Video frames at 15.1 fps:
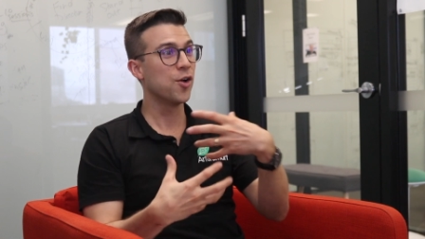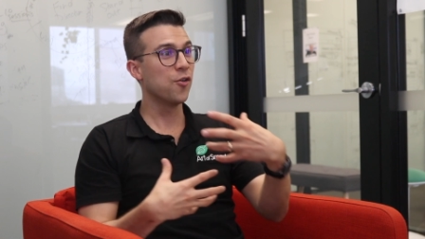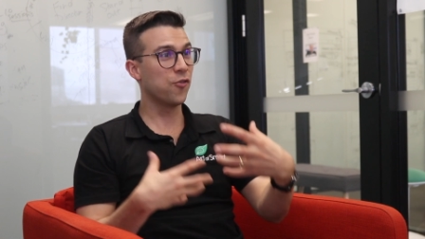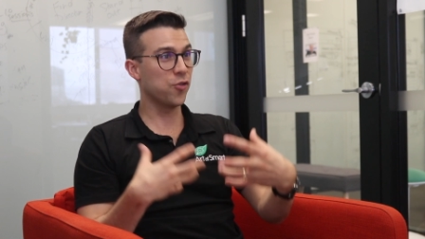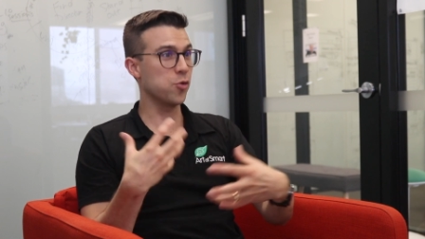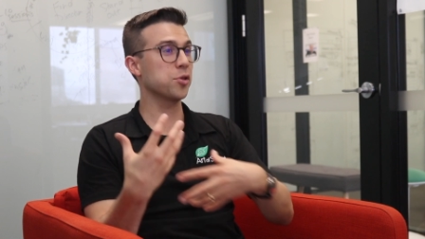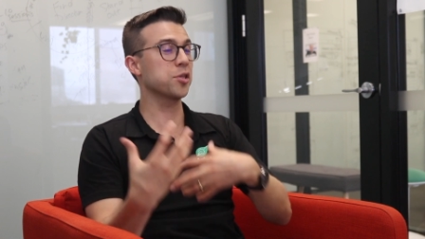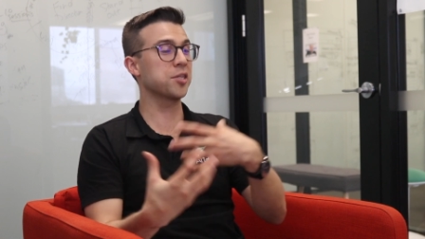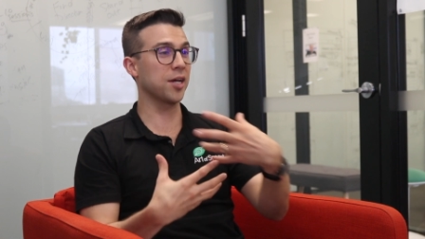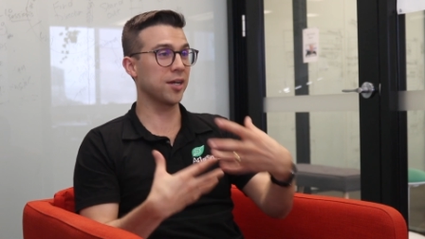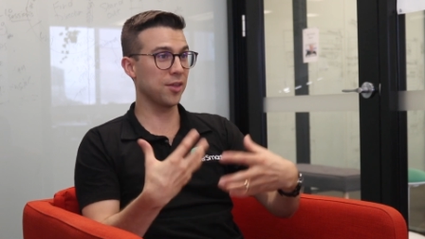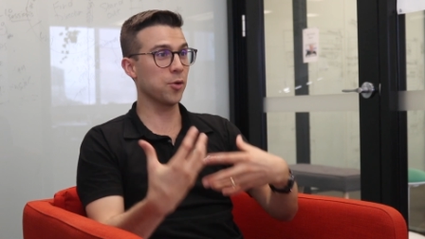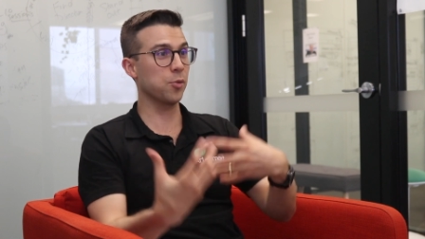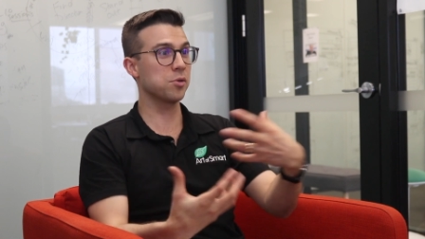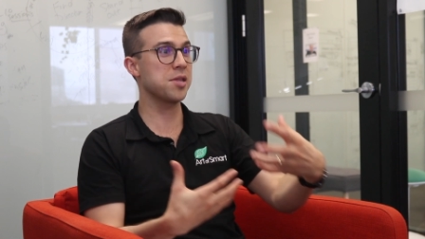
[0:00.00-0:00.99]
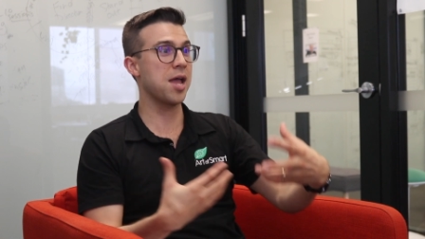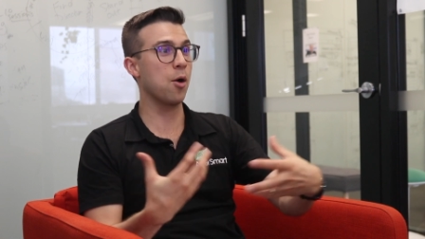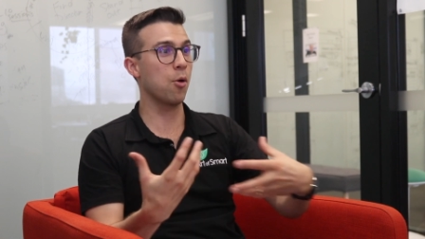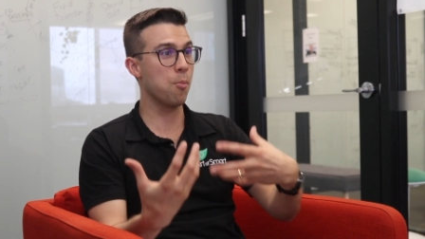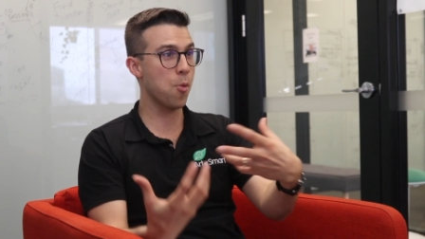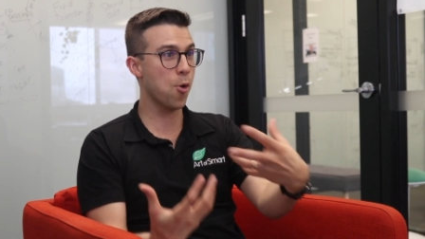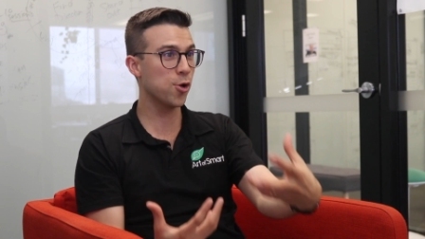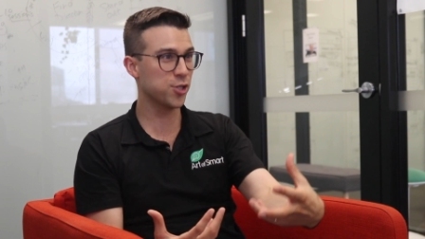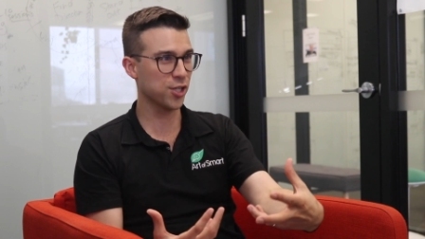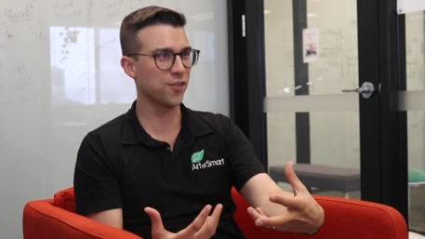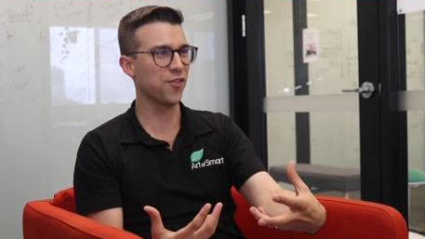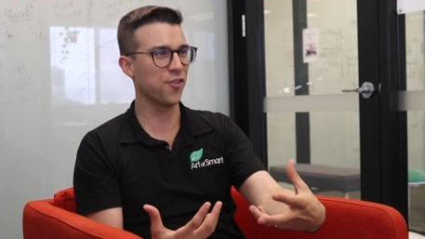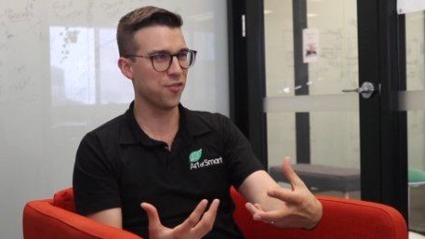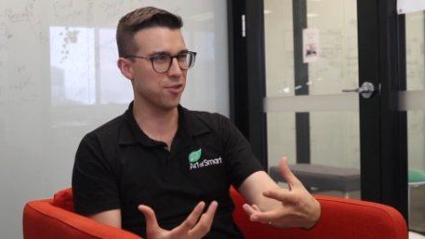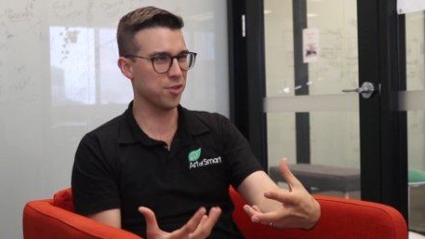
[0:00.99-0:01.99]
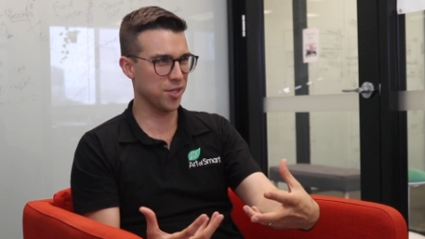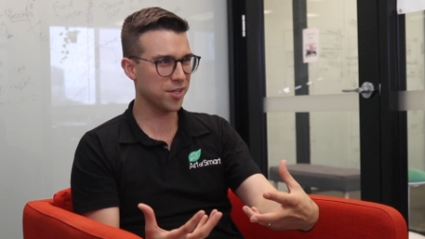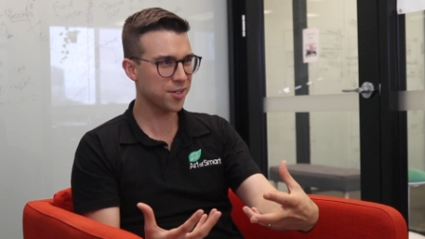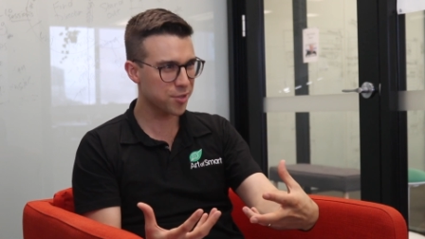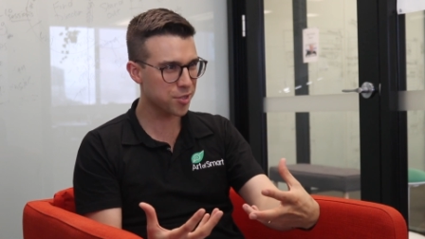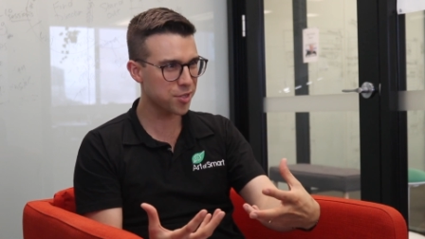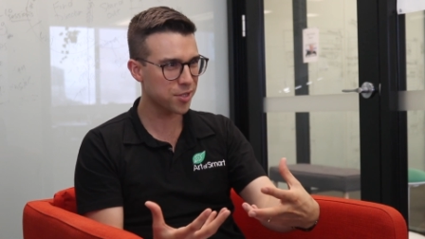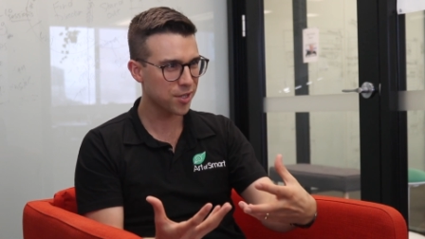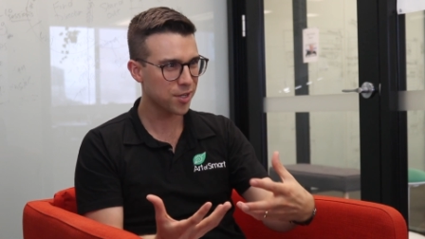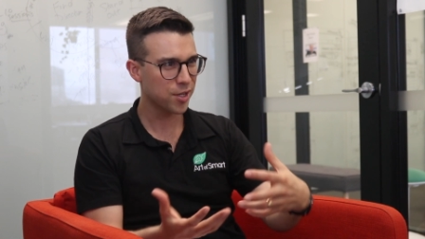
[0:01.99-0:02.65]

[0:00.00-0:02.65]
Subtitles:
for your study that was now emerging for physics,